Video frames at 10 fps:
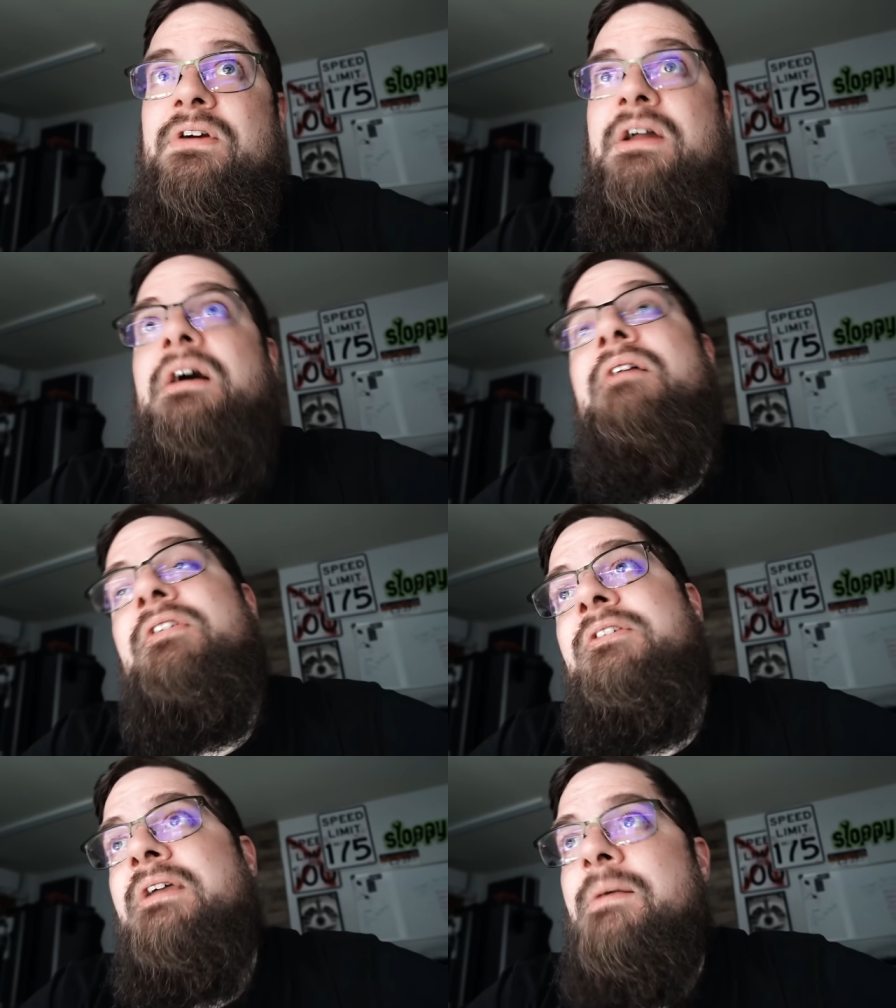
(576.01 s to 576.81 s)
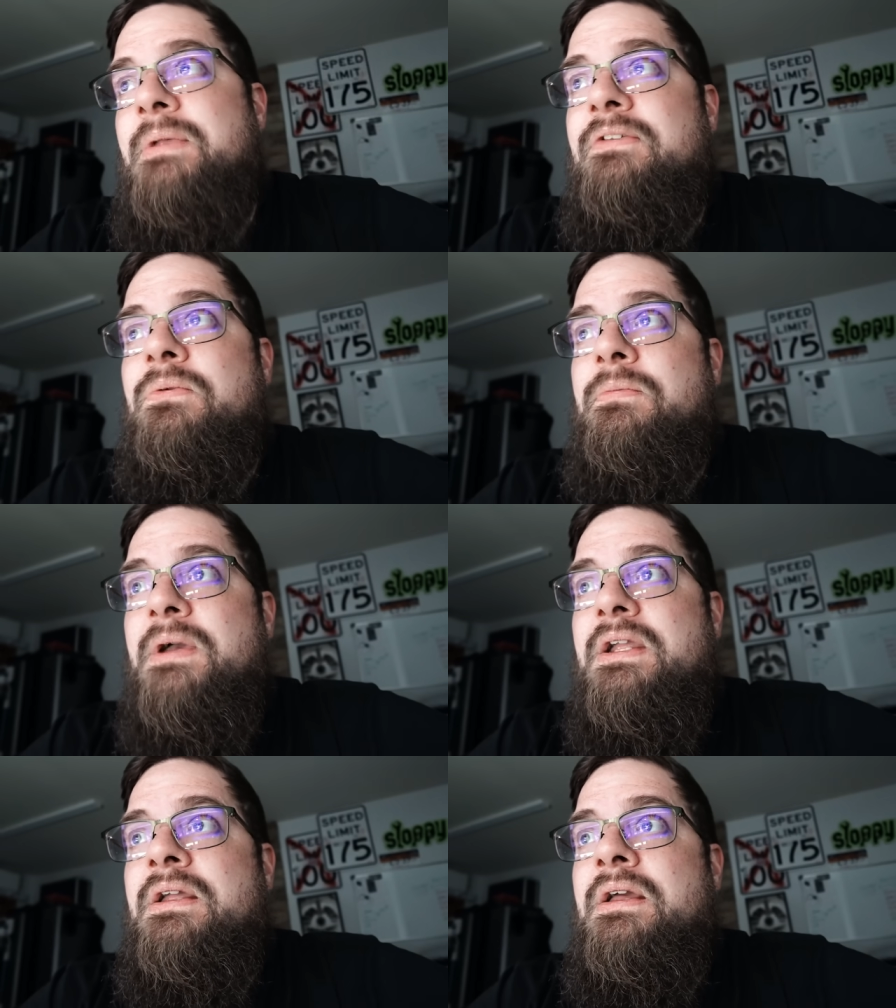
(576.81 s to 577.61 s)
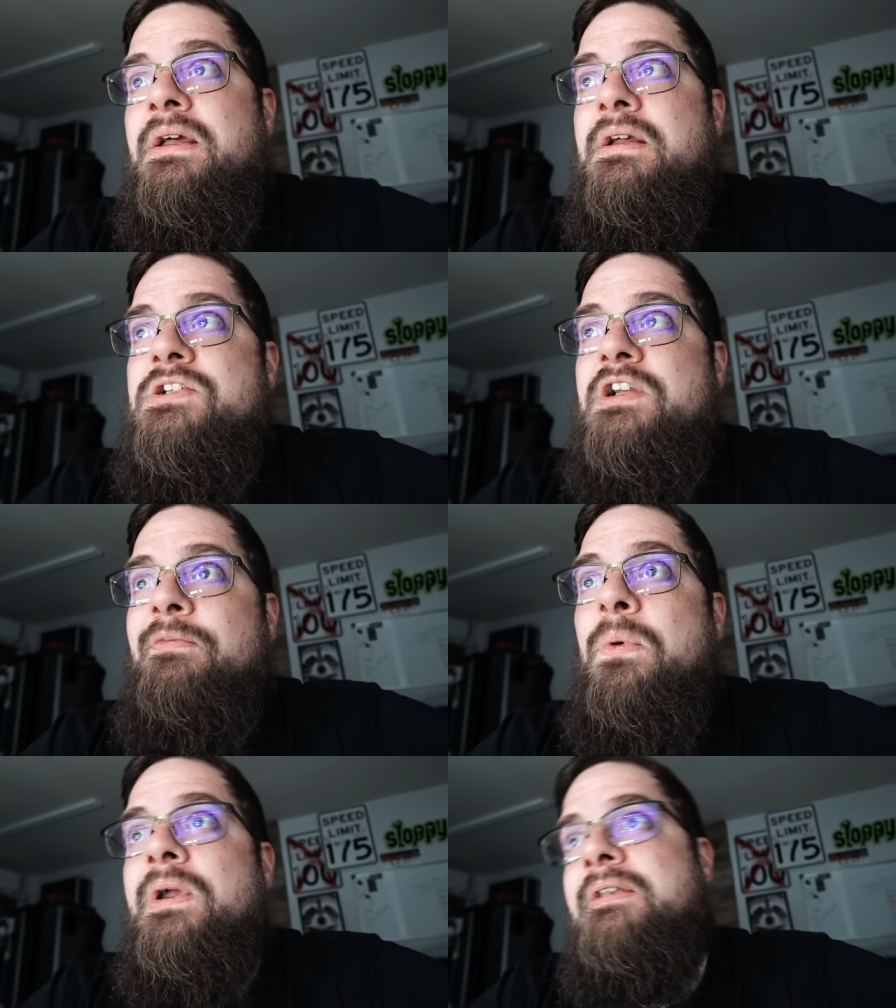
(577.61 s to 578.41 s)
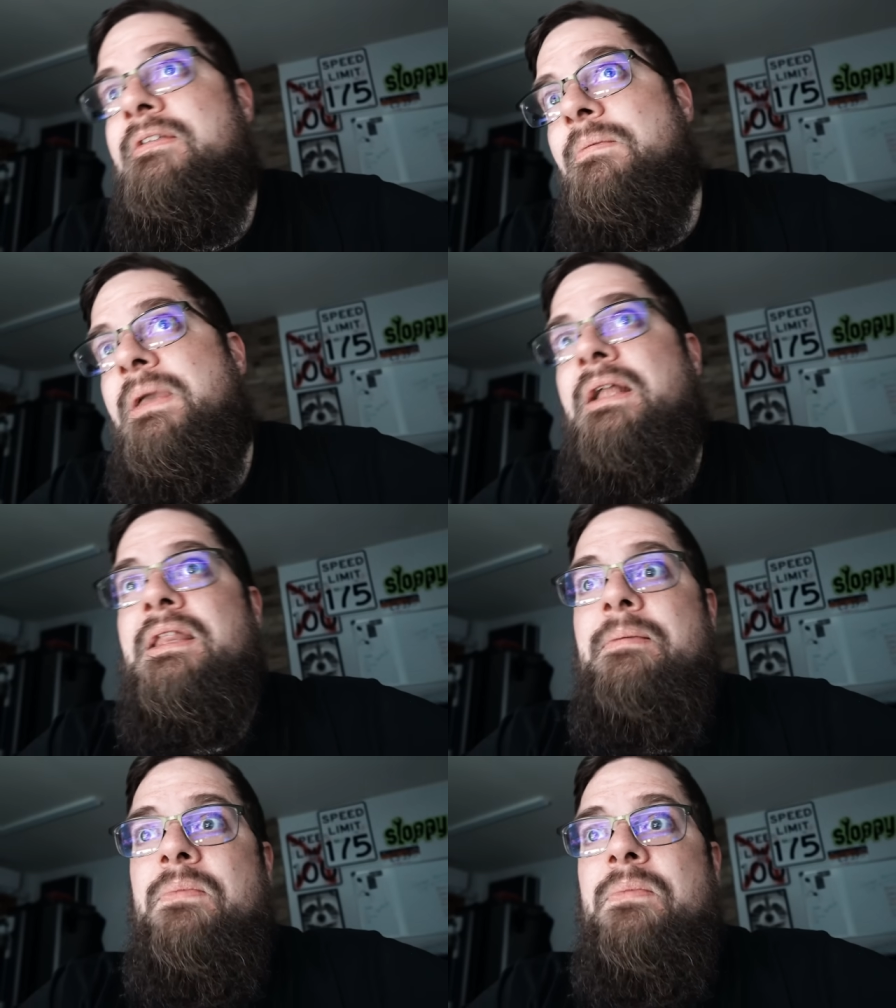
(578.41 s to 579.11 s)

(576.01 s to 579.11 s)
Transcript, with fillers: I obviously I messed with my shift points to make them